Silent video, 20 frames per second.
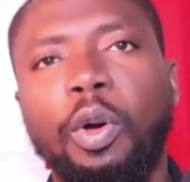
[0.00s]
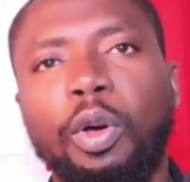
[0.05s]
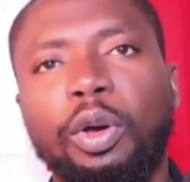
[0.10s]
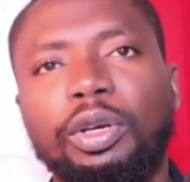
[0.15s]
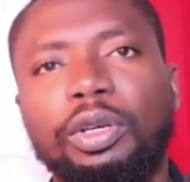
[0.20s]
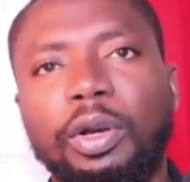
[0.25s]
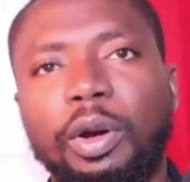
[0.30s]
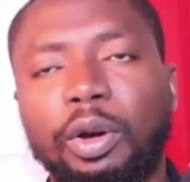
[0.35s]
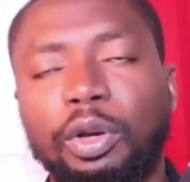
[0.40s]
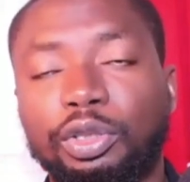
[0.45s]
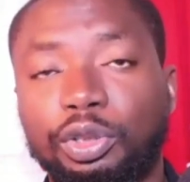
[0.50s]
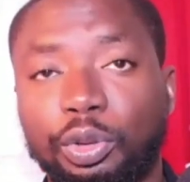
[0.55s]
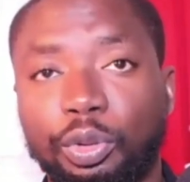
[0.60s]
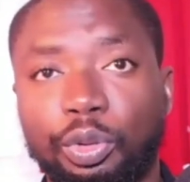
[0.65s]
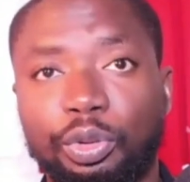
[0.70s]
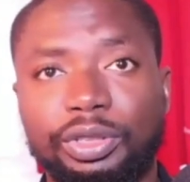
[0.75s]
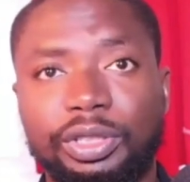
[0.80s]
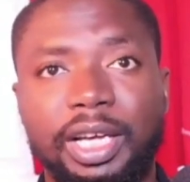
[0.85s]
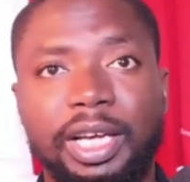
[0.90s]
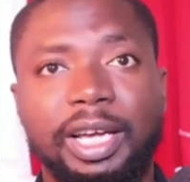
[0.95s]
clutch goals.
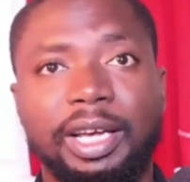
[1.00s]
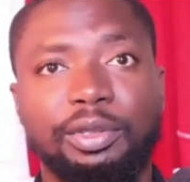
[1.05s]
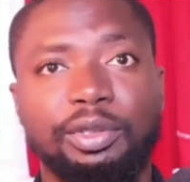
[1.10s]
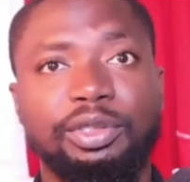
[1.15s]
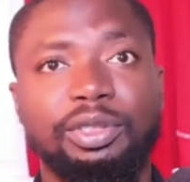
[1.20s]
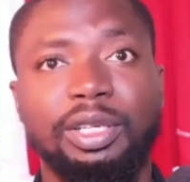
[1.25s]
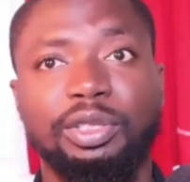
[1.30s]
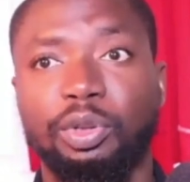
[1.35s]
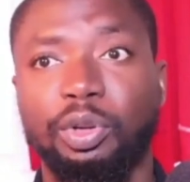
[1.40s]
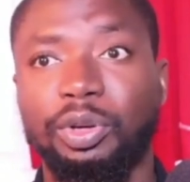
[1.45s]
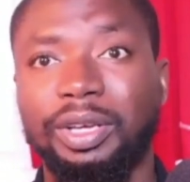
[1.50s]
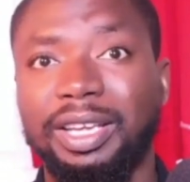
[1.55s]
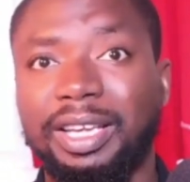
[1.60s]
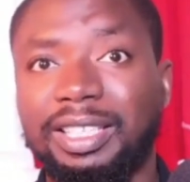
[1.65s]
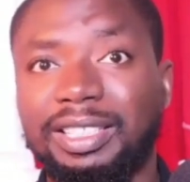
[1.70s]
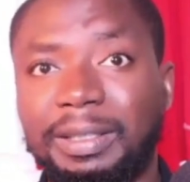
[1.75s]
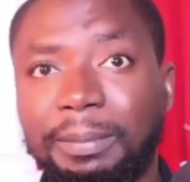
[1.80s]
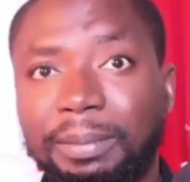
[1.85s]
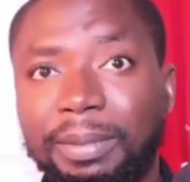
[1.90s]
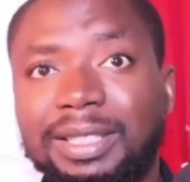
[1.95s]
He knows how to score against the
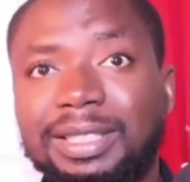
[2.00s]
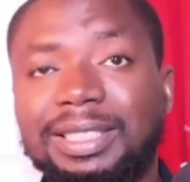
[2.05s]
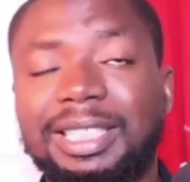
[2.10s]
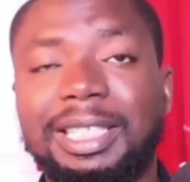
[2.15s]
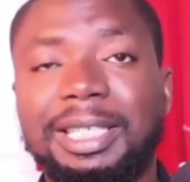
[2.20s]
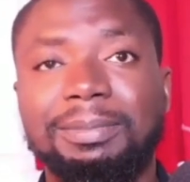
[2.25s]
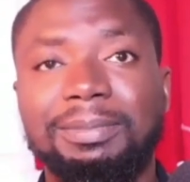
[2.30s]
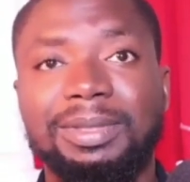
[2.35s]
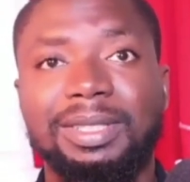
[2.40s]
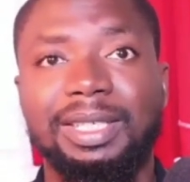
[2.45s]
big teams.